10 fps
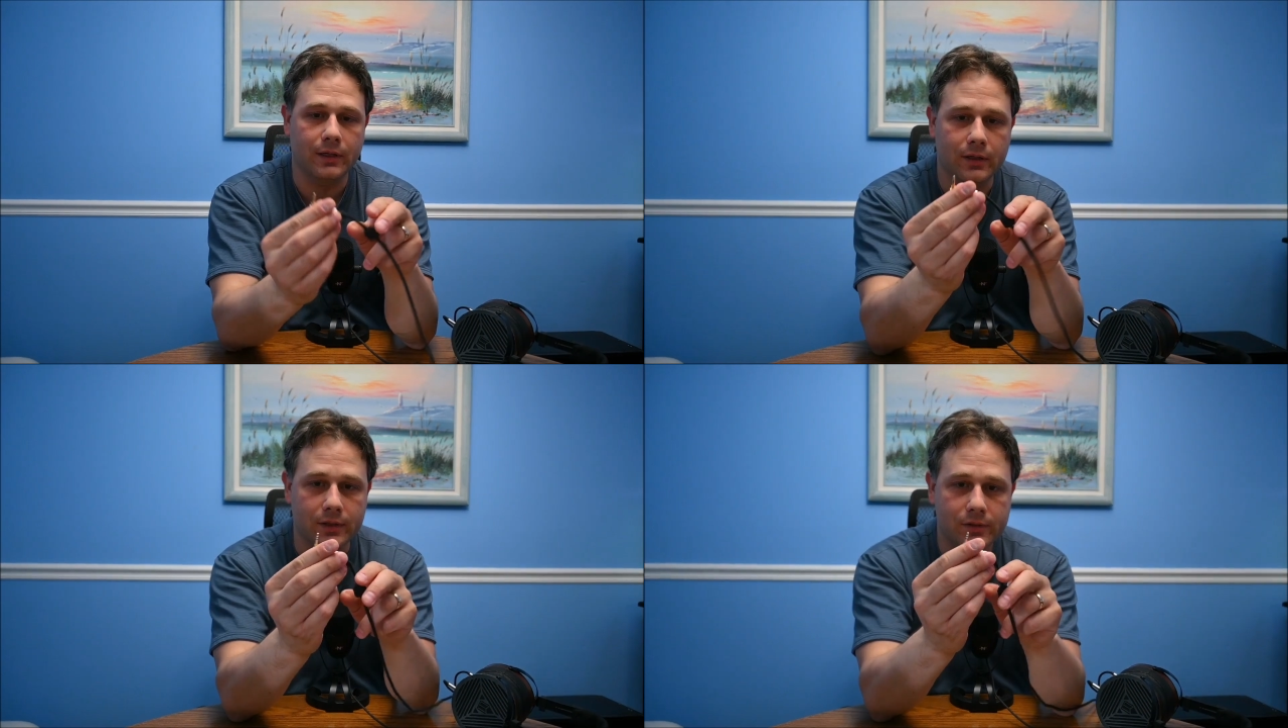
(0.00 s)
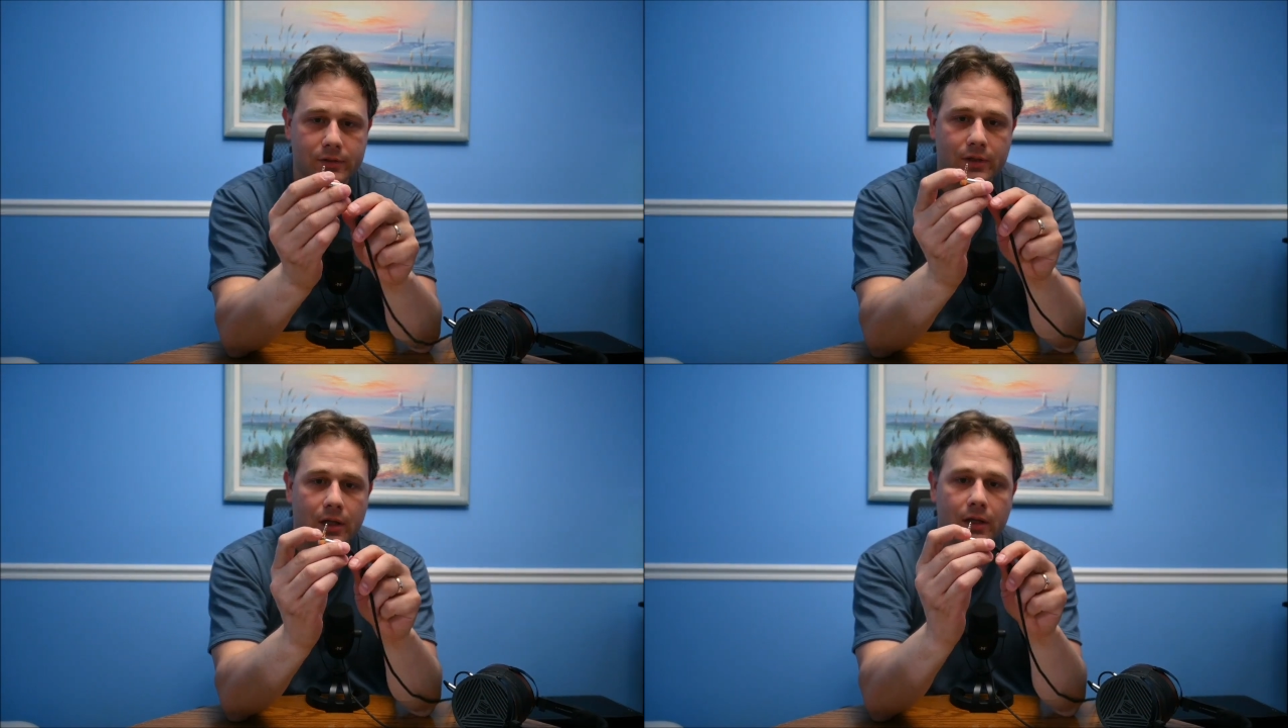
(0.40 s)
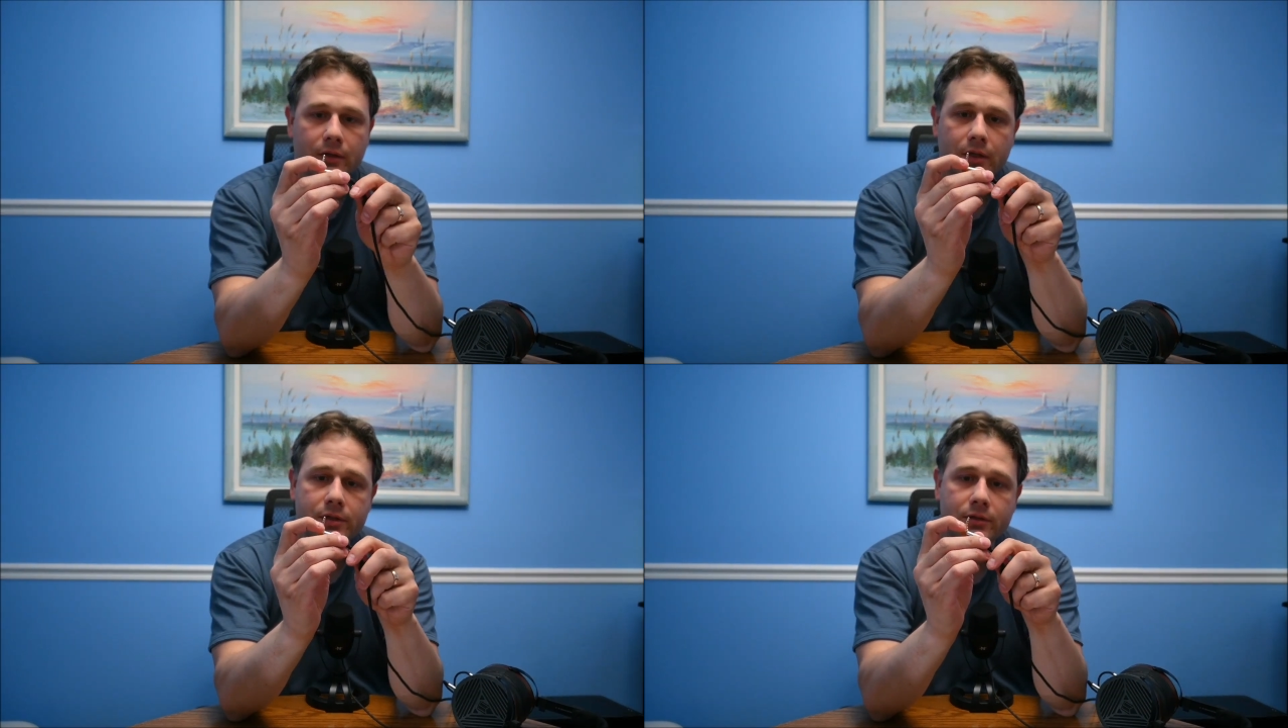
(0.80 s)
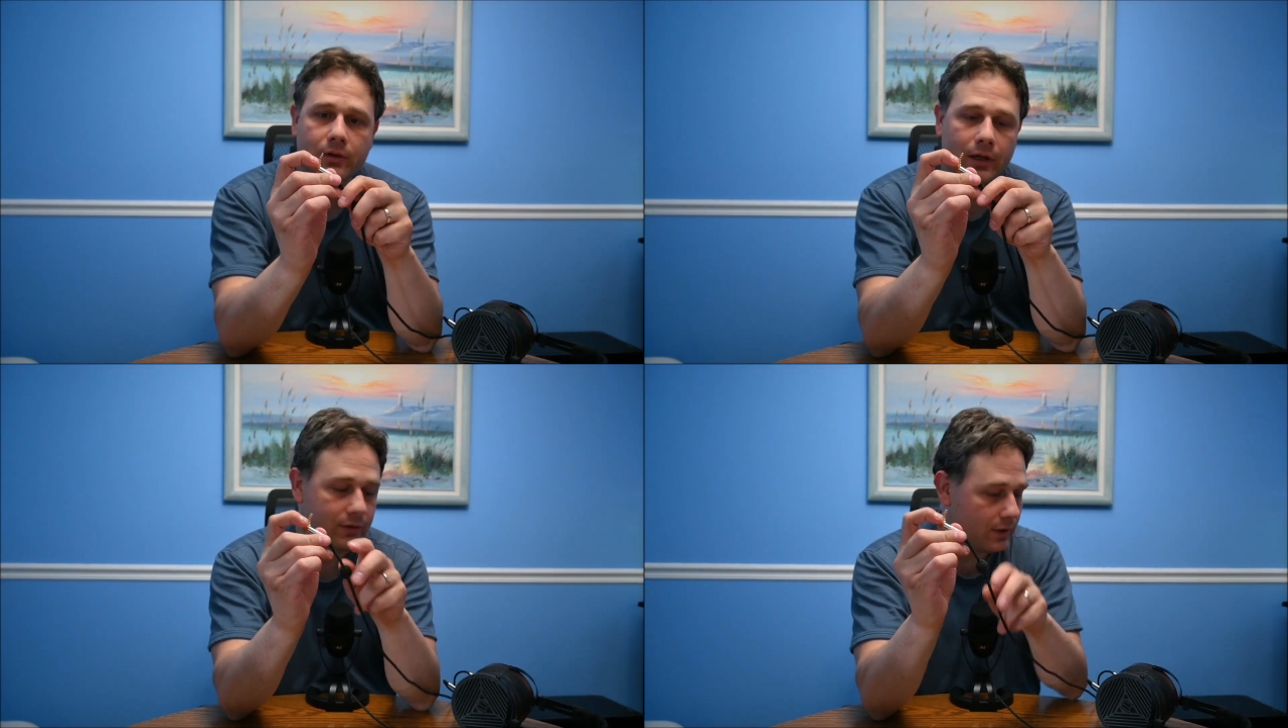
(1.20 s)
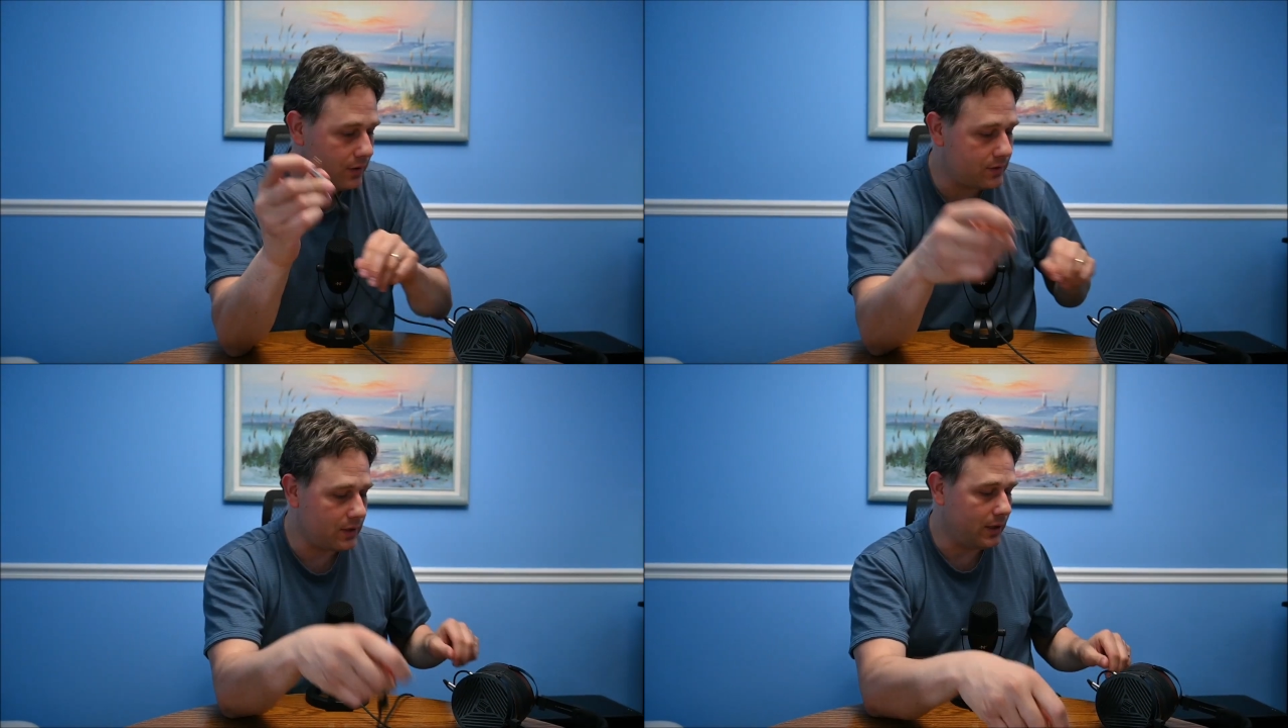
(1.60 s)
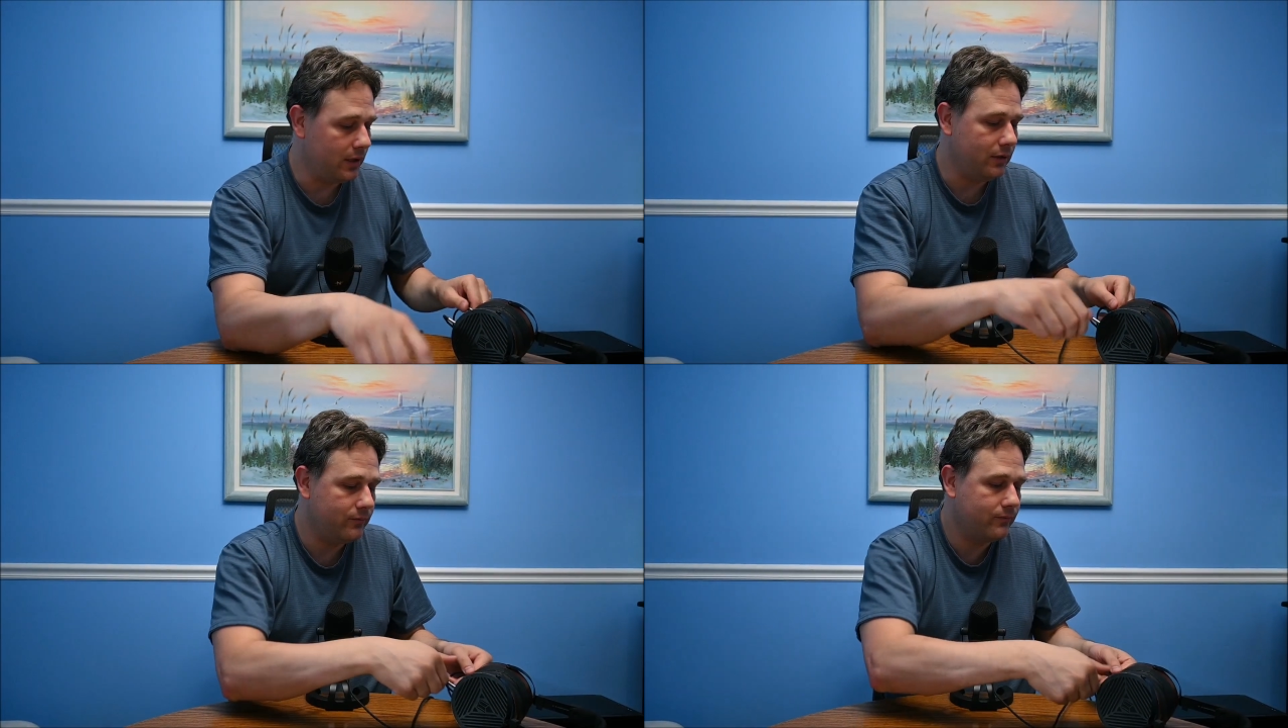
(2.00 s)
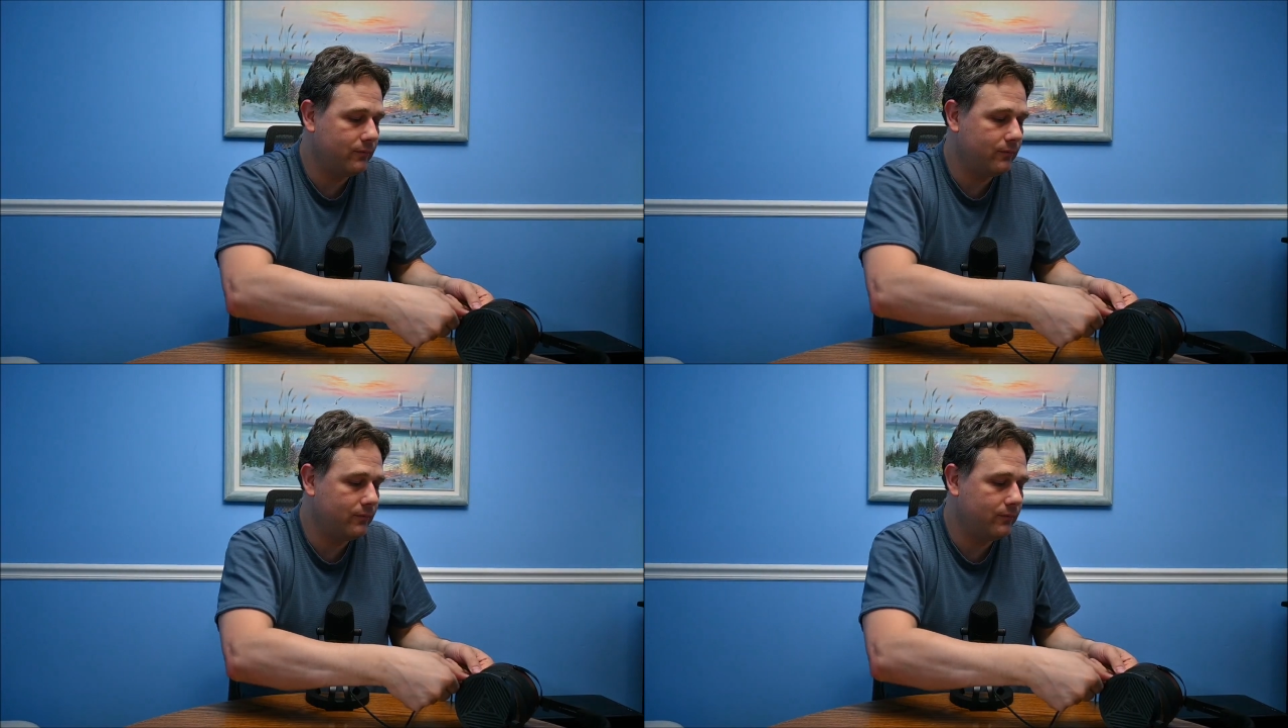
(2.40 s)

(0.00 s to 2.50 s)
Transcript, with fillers: like this. This ground on this guy, I'll